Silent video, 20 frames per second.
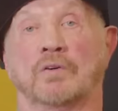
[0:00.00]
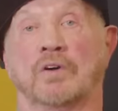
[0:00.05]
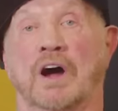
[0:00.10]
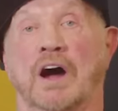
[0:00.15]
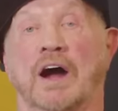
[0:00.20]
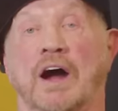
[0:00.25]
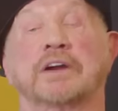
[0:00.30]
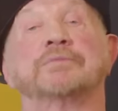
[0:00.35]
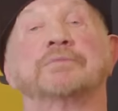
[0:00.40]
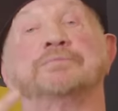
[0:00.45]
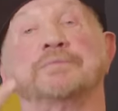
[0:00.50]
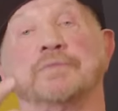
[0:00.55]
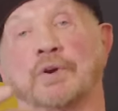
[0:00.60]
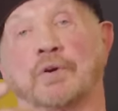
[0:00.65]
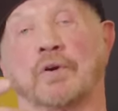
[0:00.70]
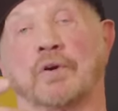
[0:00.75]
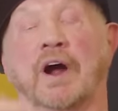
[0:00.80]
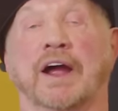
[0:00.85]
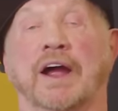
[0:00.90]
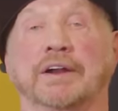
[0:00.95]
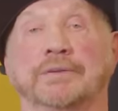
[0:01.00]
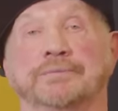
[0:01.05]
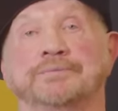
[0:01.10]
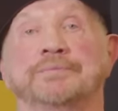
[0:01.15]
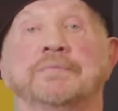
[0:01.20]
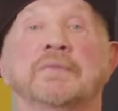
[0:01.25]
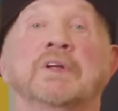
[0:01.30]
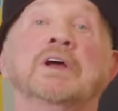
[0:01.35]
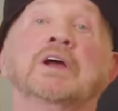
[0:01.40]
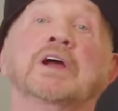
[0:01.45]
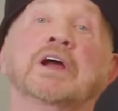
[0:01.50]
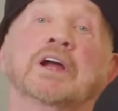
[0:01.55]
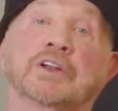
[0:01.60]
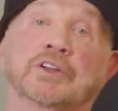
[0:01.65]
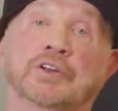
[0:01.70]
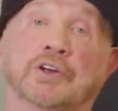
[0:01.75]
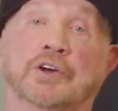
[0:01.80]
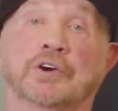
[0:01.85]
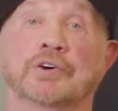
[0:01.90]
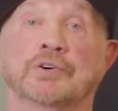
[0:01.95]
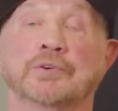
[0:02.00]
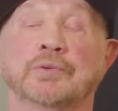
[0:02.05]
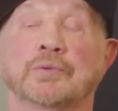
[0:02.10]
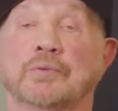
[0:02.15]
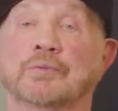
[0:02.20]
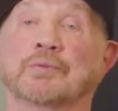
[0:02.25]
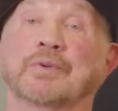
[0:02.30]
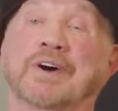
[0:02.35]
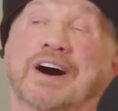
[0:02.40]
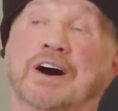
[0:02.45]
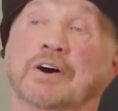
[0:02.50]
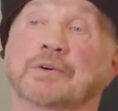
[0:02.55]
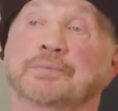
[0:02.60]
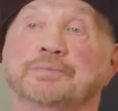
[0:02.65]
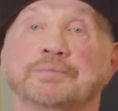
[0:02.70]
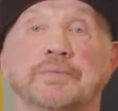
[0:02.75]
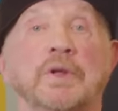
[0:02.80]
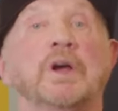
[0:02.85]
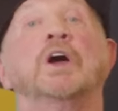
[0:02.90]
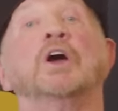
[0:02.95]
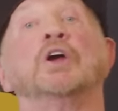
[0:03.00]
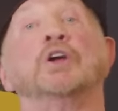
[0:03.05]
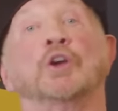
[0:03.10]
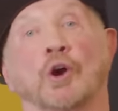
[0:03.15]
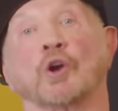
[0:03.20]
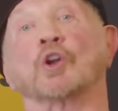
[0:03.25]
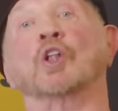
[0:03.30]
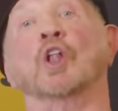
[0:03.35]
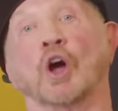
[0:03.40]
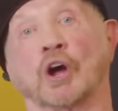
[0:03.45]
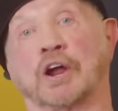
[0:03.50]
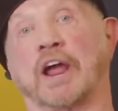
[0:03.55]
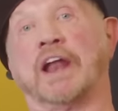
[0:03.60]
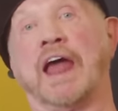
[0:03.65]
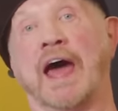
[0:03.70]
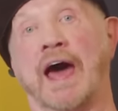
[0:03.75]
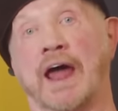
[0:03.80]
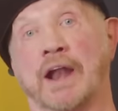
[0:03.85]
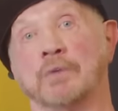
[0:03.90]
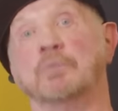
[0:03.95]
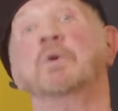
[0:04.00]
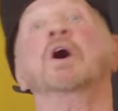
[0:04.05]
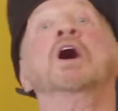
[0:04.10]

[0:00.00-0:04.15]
Rock, you're right. And you, well, you're looking at him.